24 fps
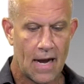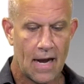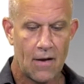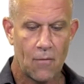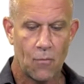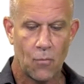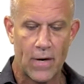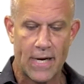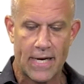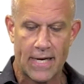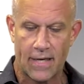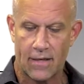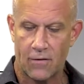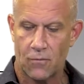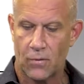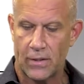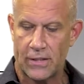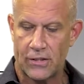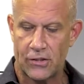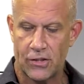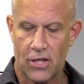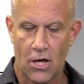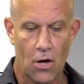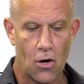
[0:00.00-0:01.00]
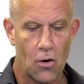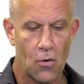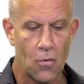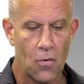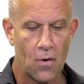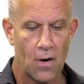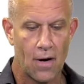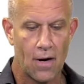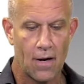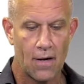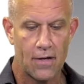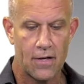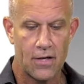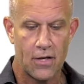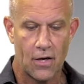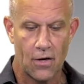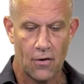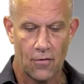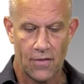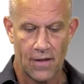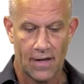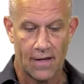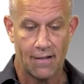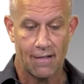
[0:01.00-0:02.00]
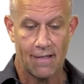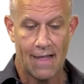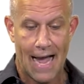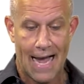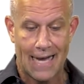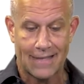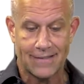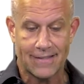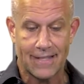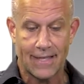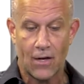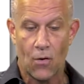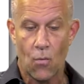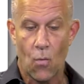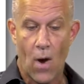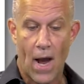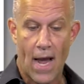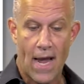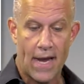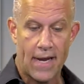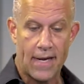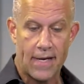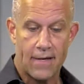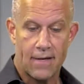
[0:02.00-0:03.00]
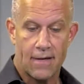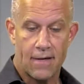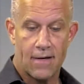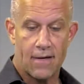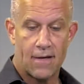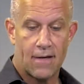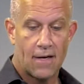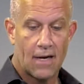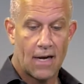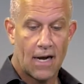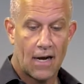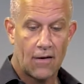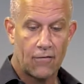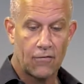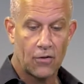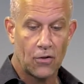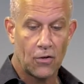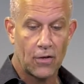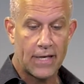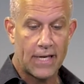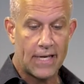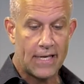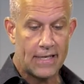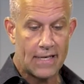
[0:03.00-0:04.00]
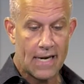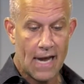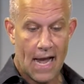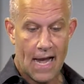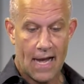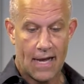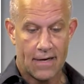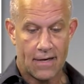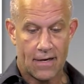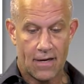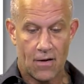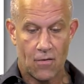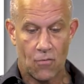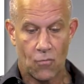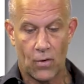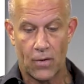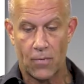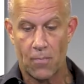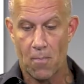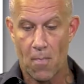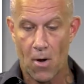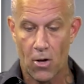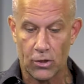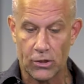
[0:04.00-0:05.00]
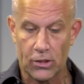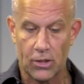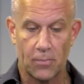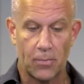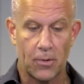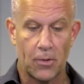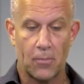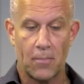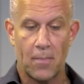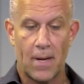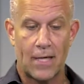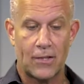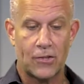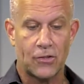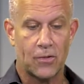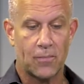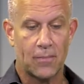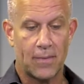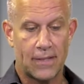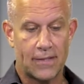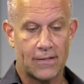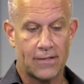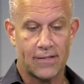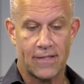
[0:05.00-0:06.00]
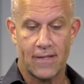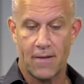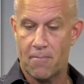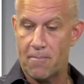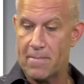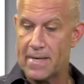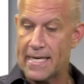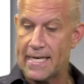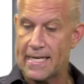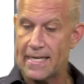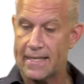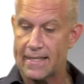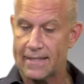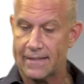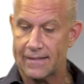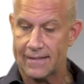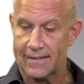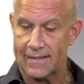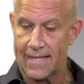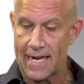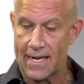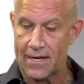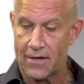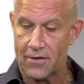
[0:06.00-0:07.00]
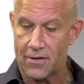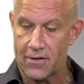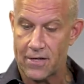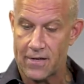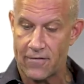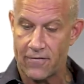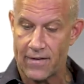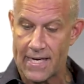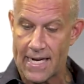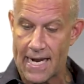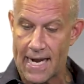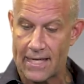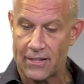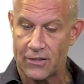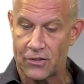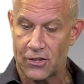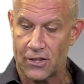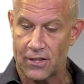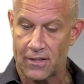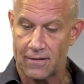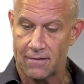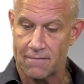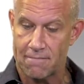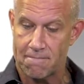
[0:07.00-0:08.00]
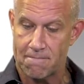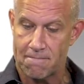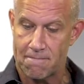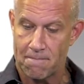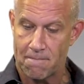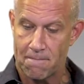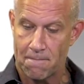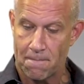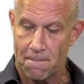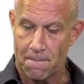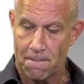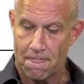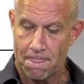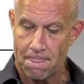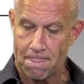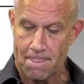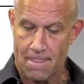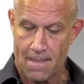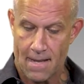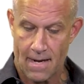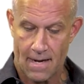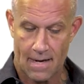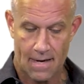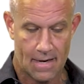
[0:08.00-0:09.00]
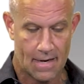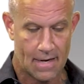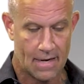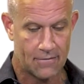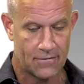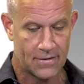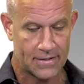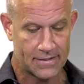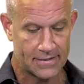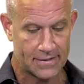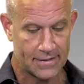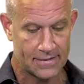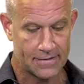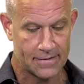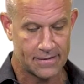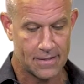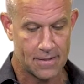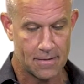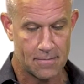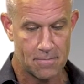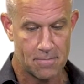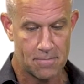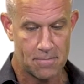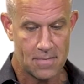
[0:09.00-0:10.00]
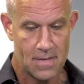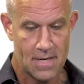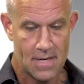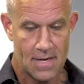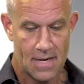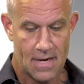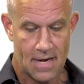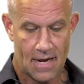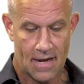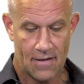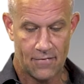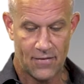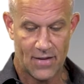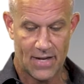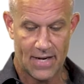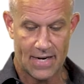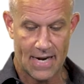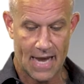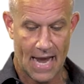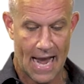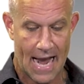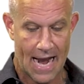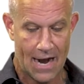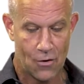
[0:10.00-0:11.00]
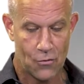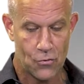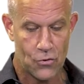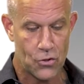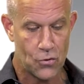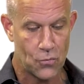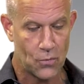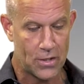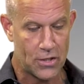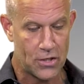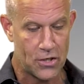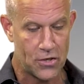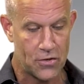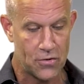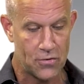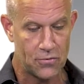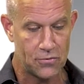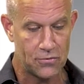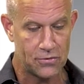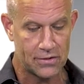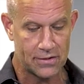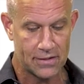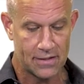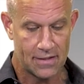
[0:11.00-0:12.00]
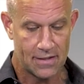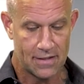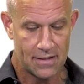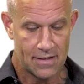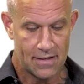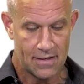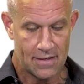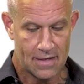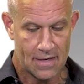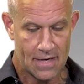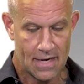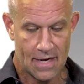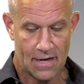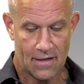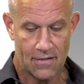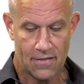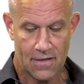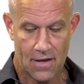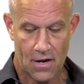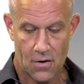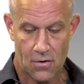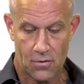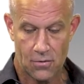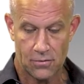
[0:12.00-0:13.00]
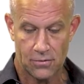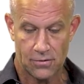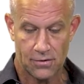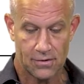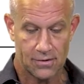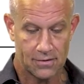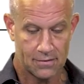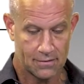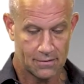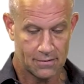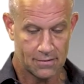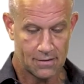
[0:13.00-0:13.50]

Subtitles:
We show, the classic way of looking at, with multiple measurements, the mean and standard deviation of a system, and then how you would use those